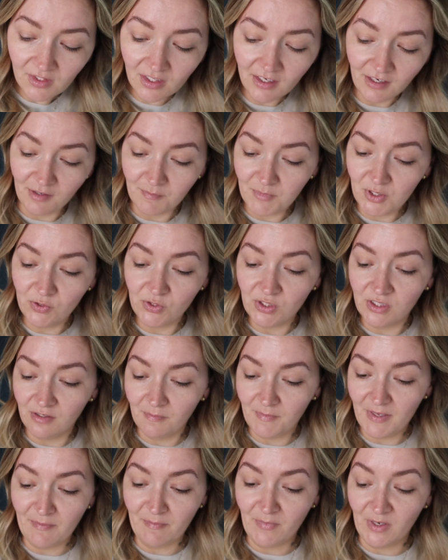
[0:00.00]
And I'm using
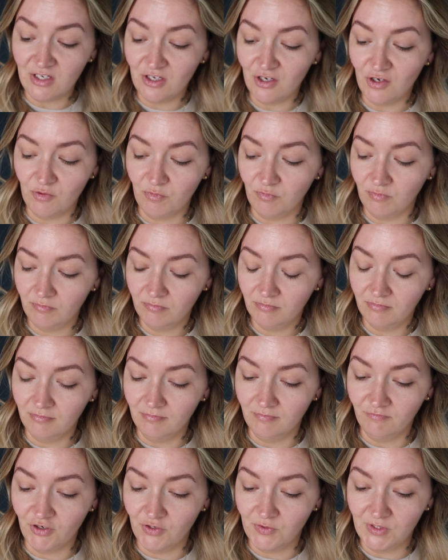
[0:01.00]
them in my new
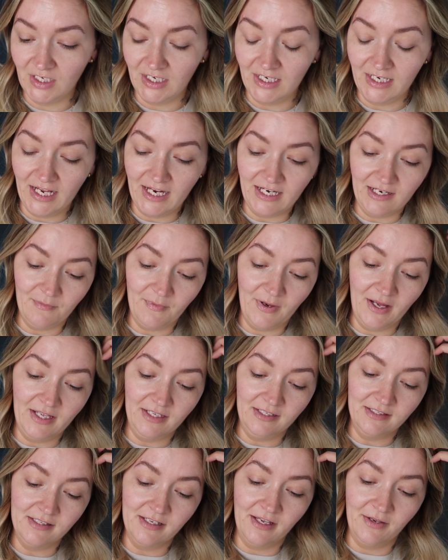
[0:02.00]
routine
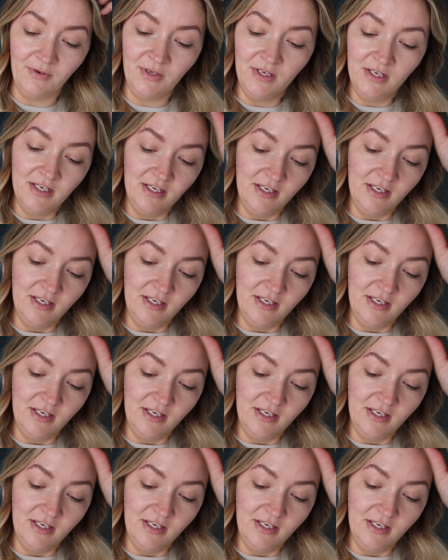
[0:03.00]
anyway, so